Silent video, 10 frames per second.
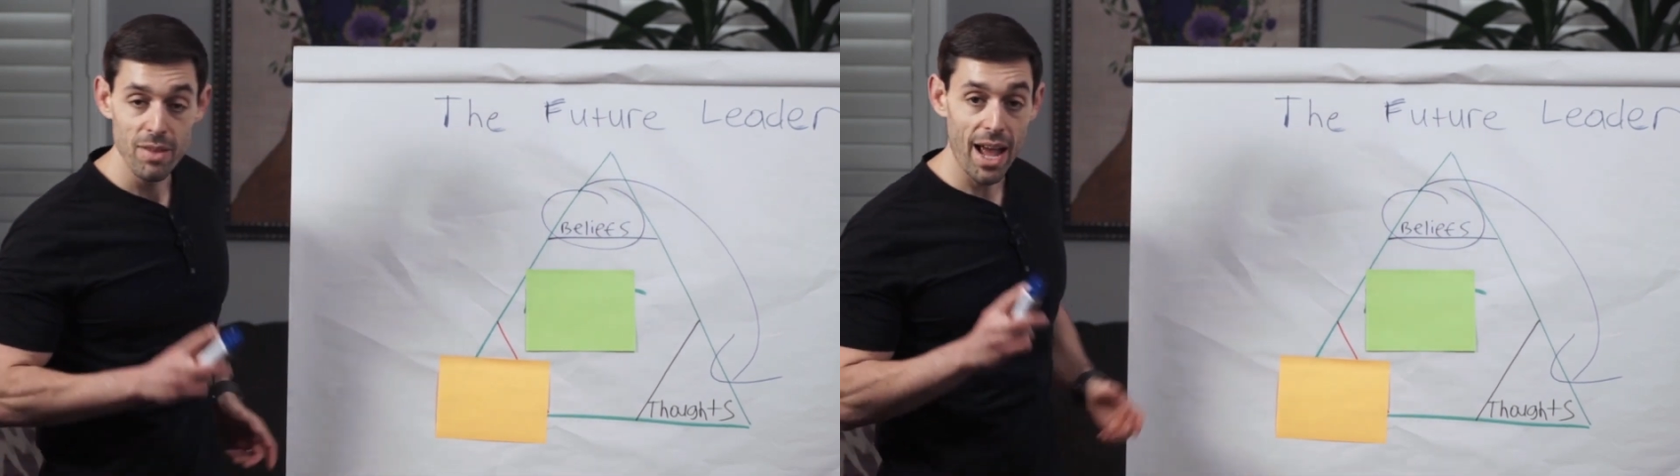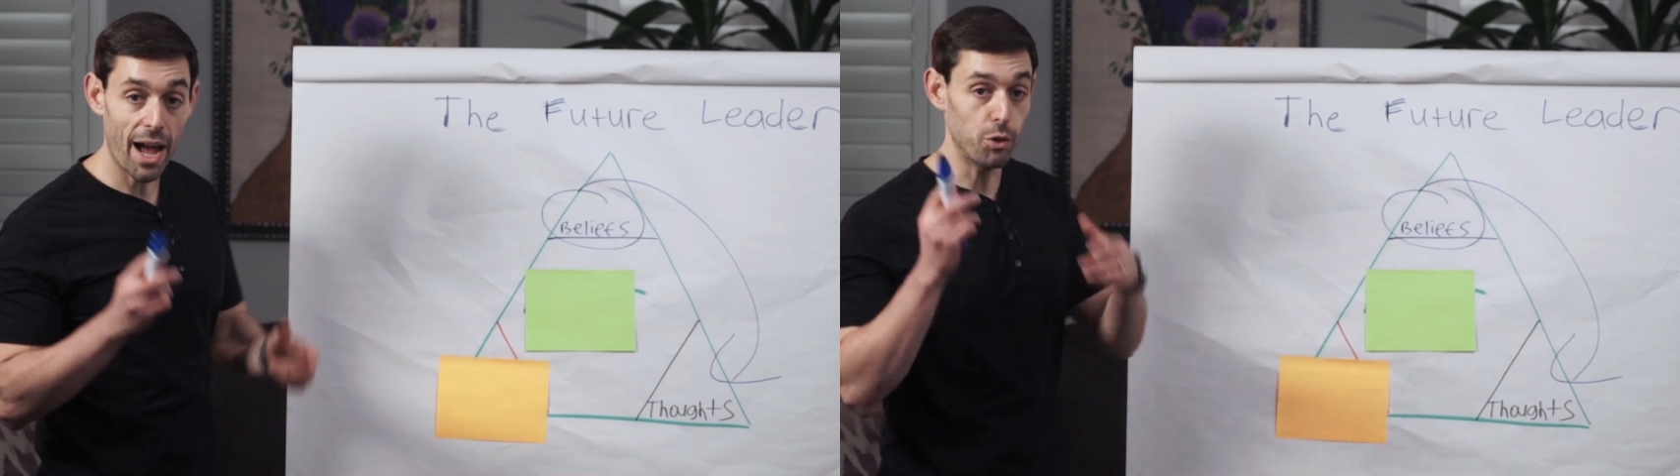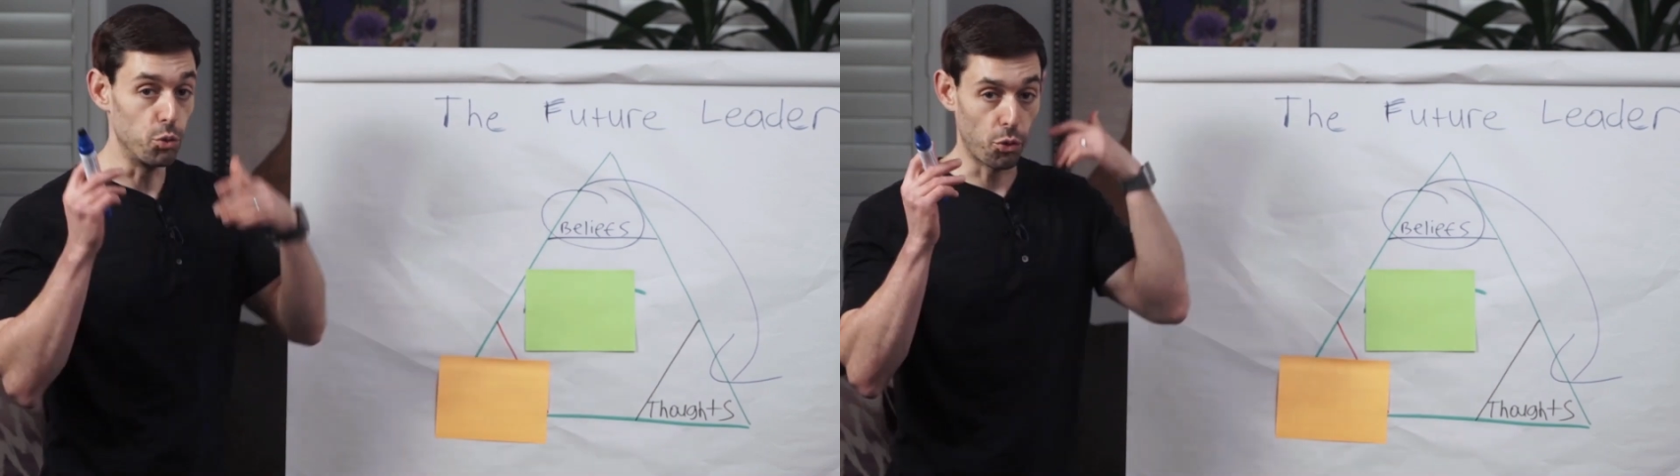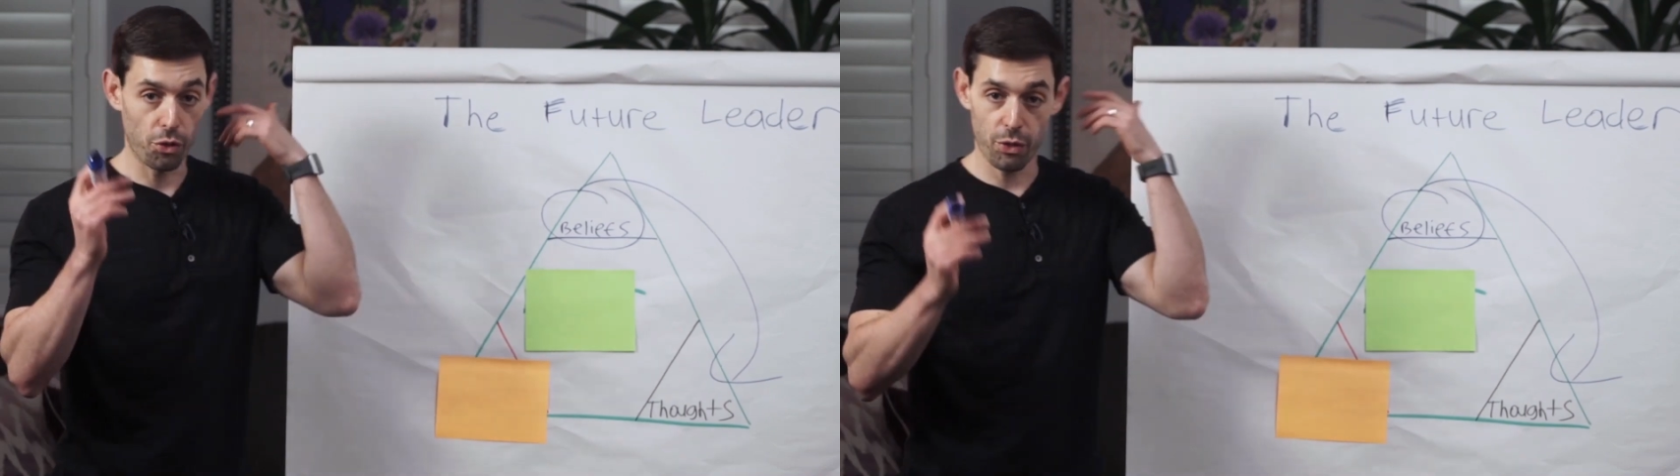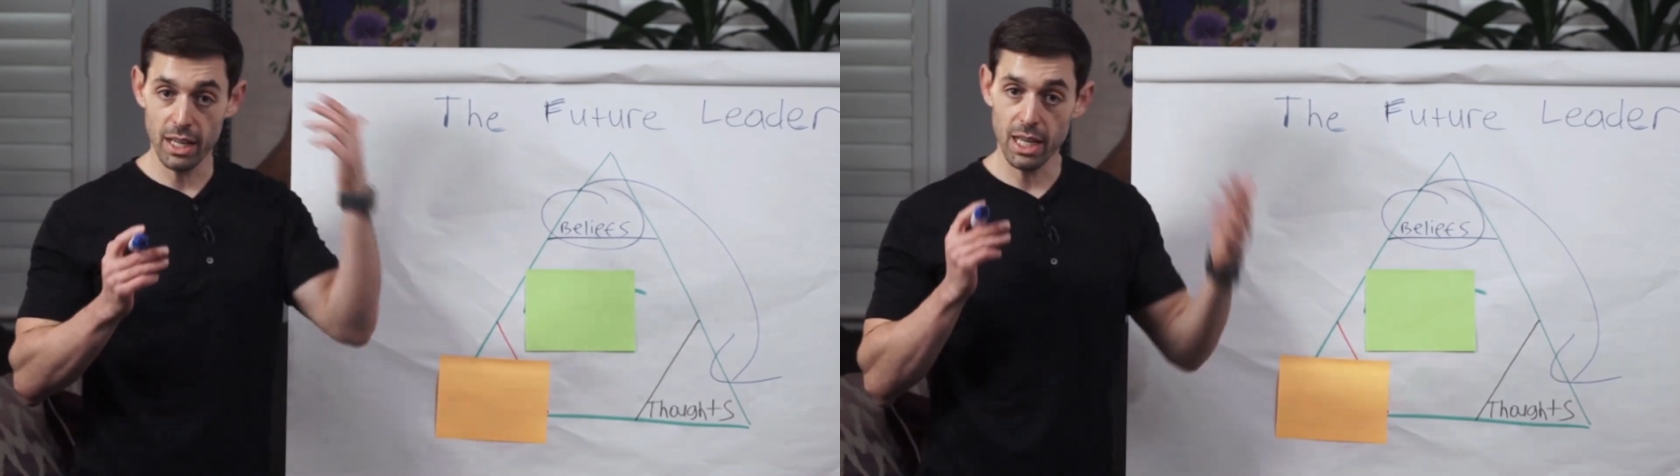how you
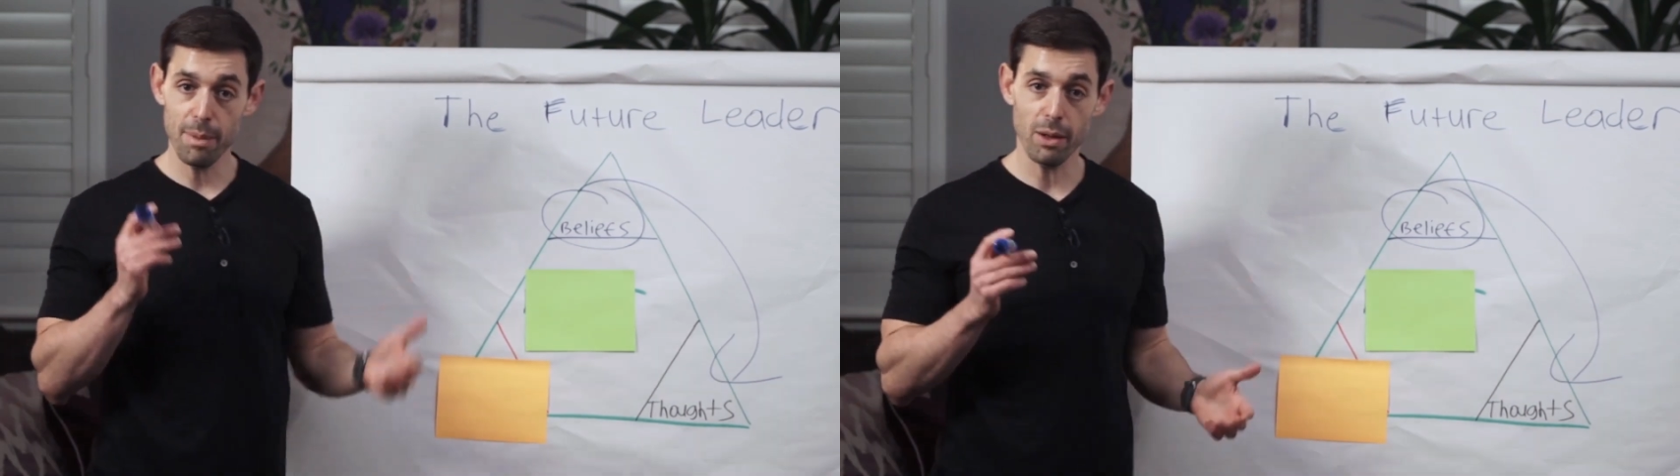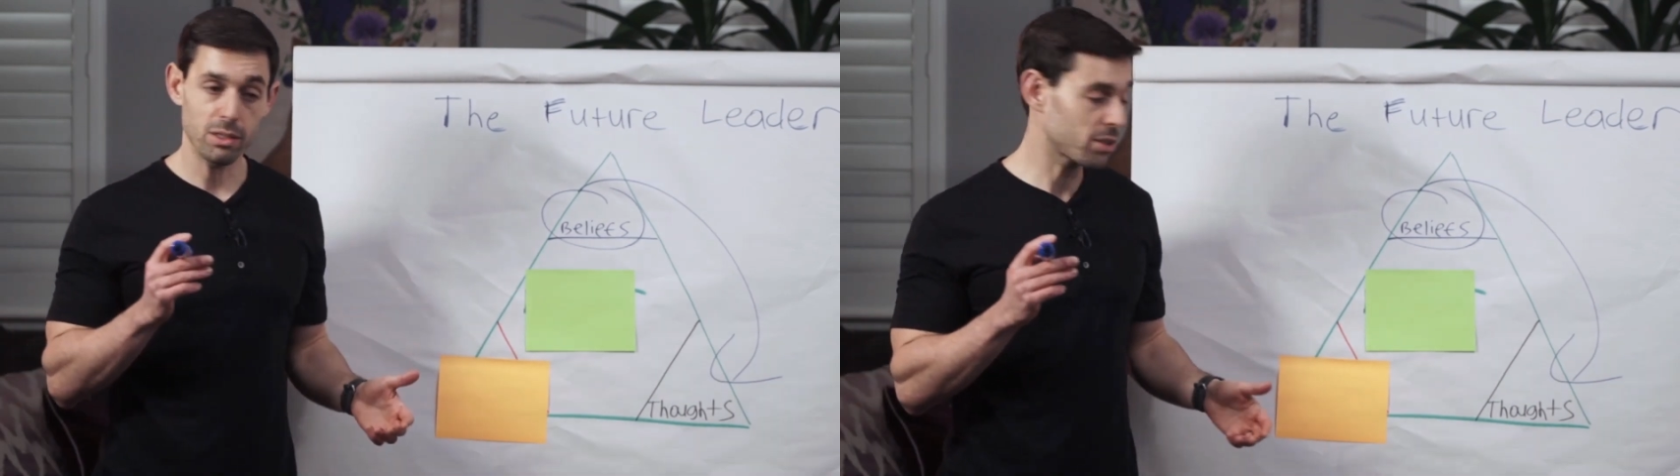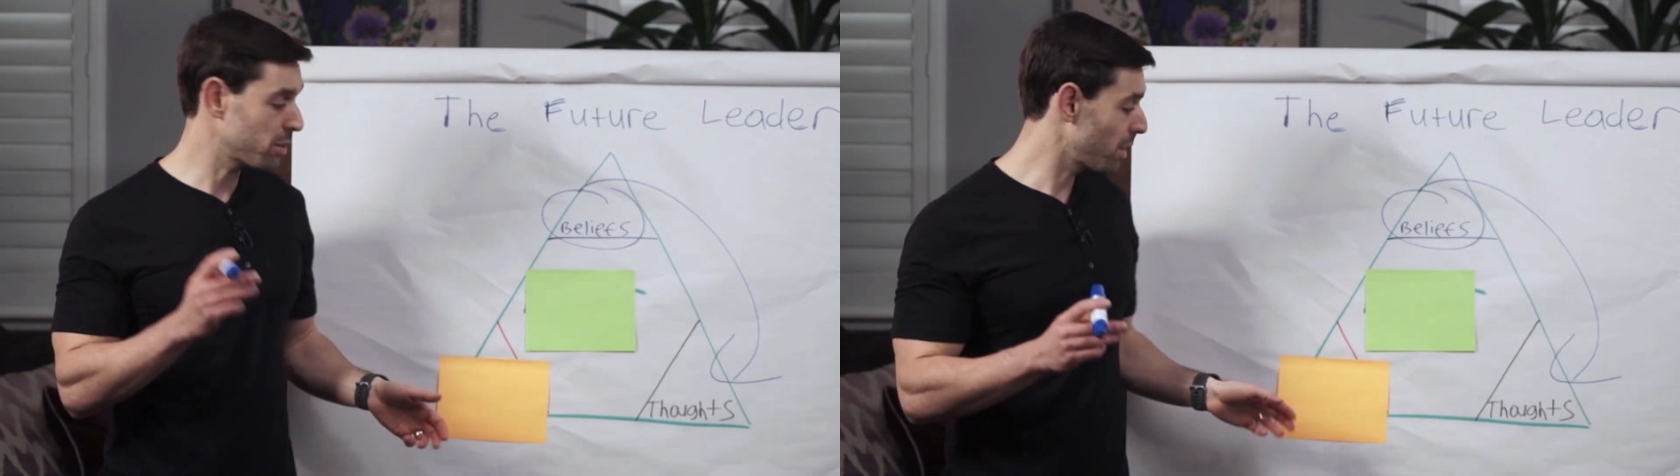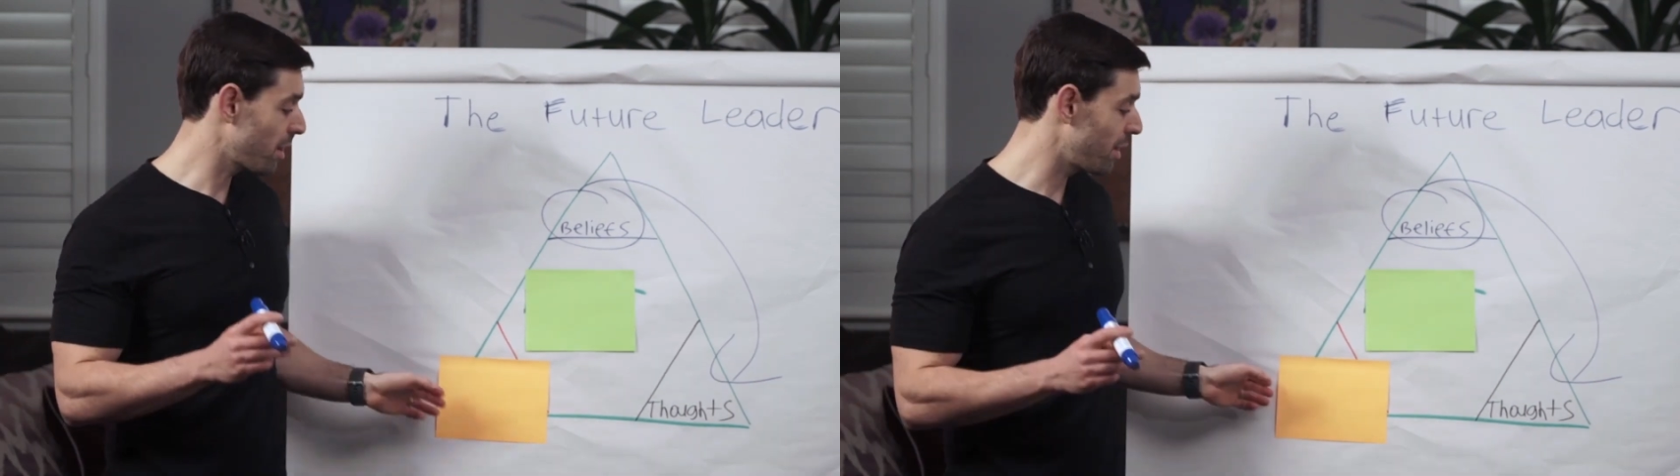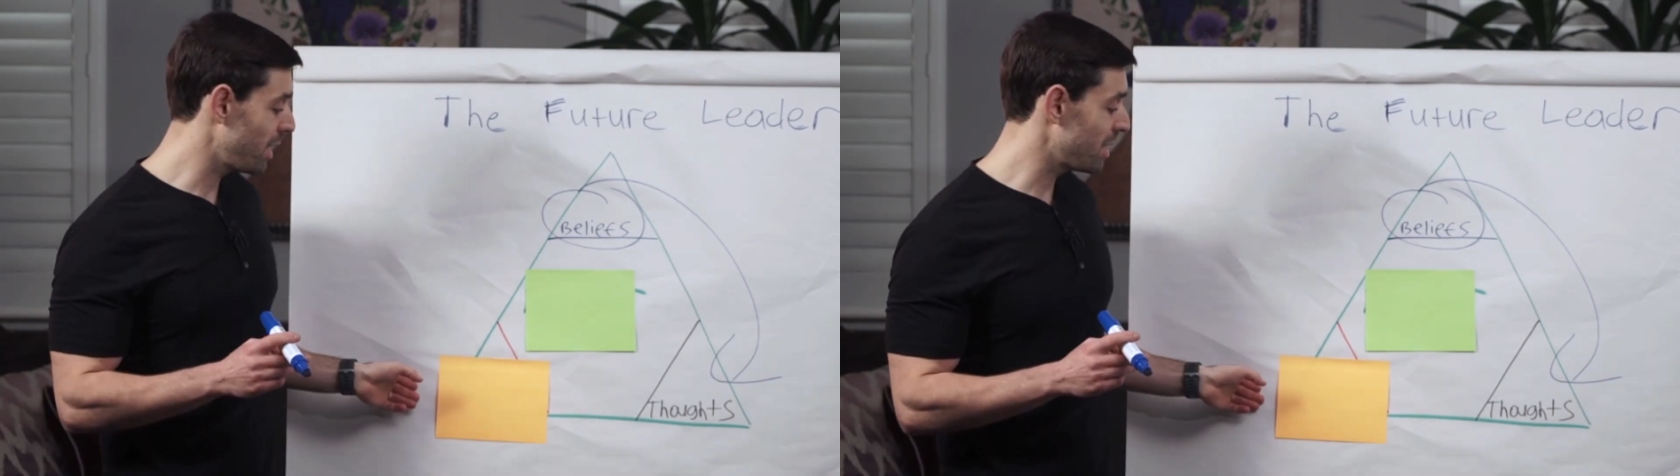think about certain
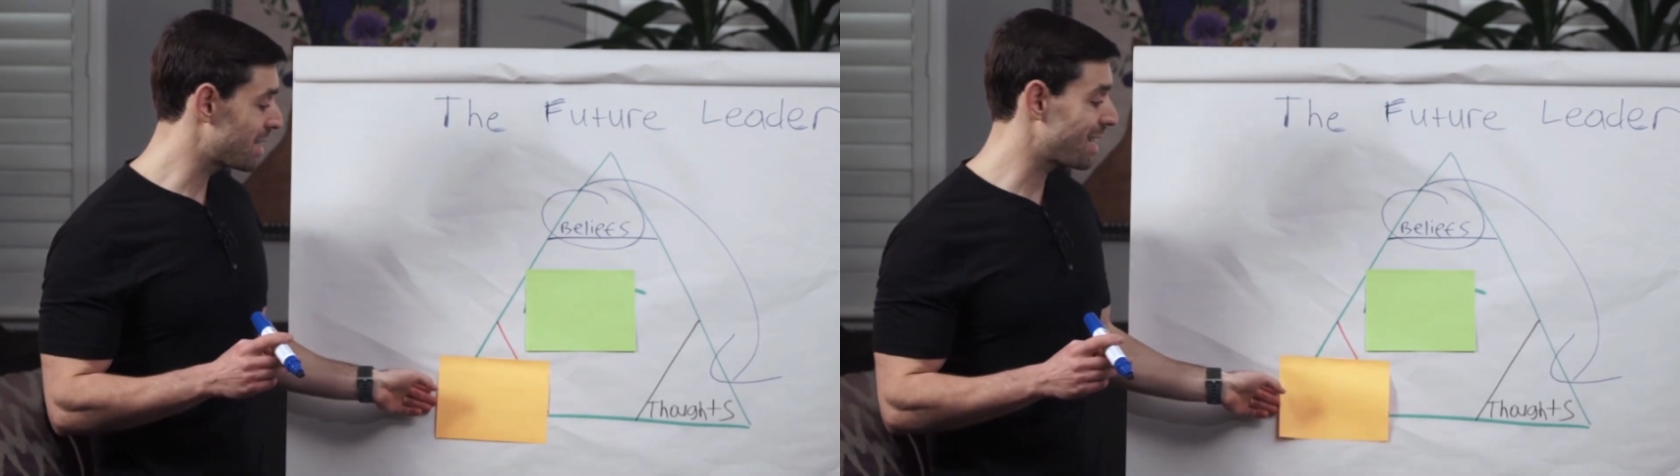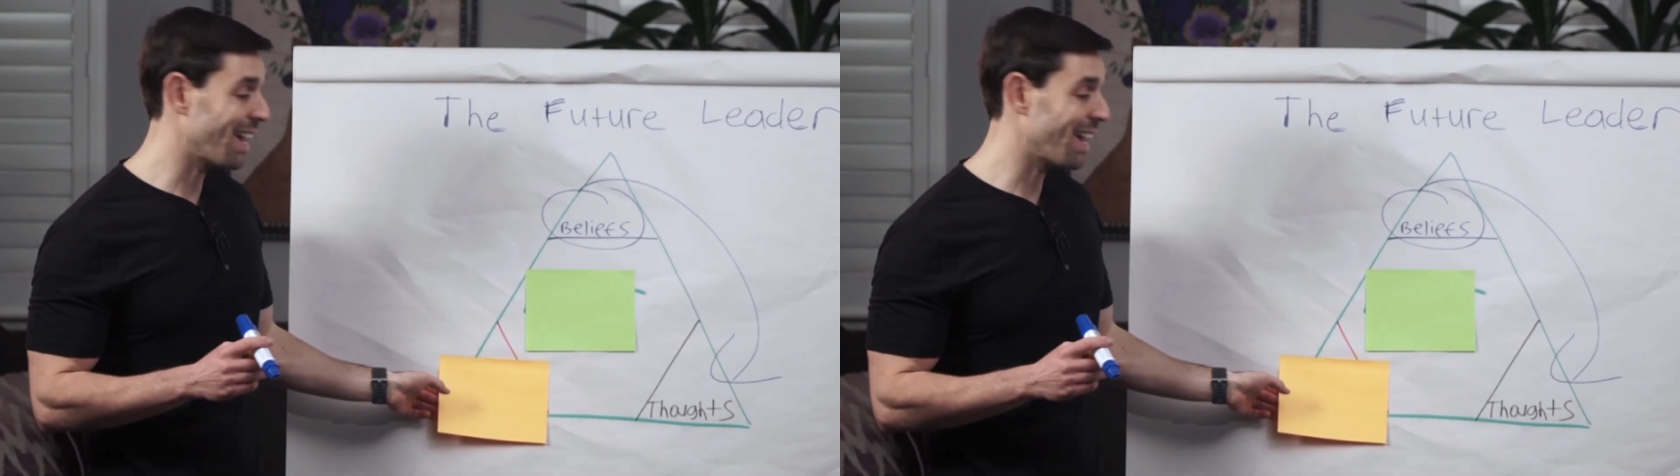things,